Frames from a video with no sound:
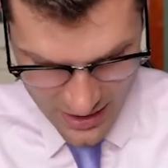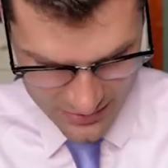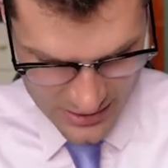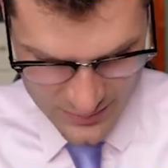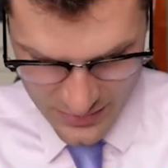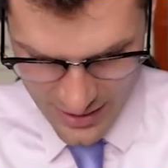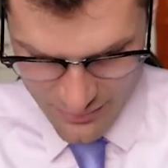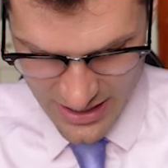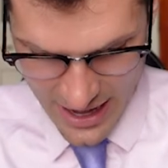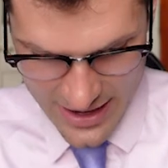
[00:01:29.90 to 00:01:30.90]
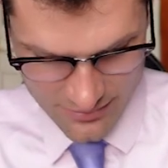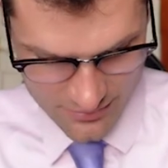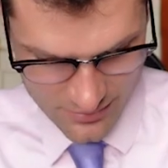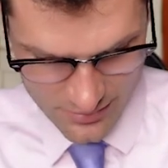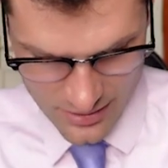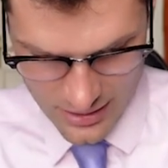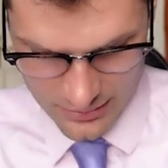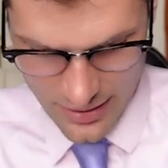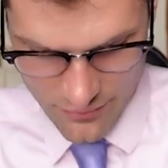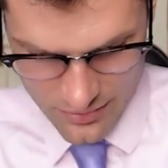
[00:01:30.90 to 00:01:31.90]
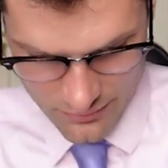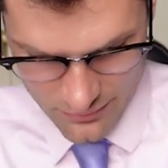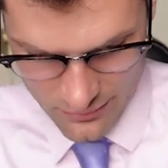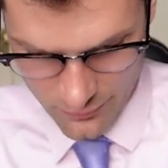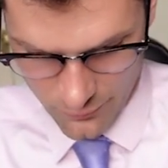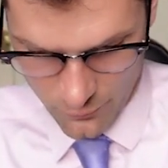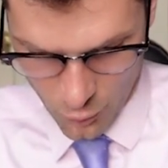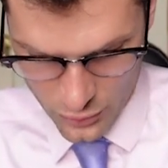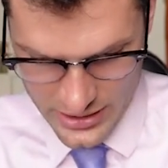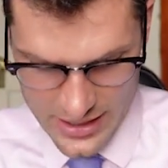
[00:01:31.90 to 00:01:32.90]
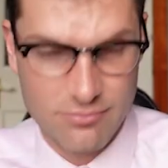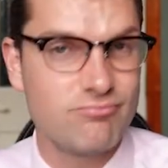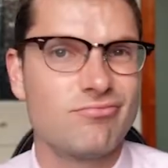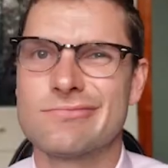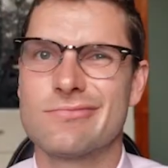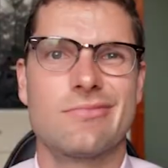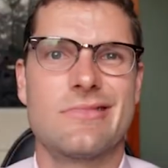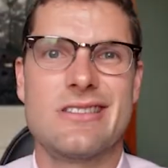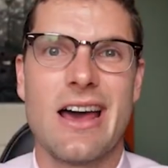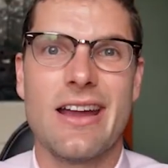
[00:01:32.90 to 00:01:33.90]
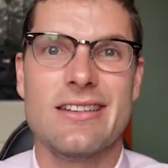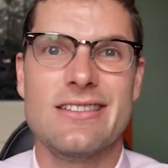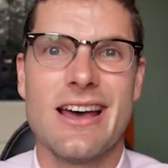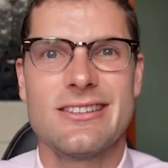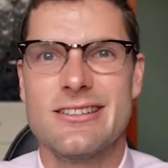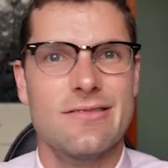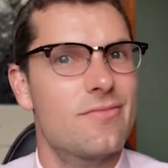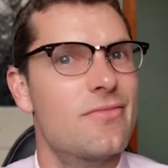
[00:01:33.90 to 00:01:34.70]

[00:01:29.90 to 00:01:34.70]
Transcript: This becomes 8, 11, 14, done and dusted.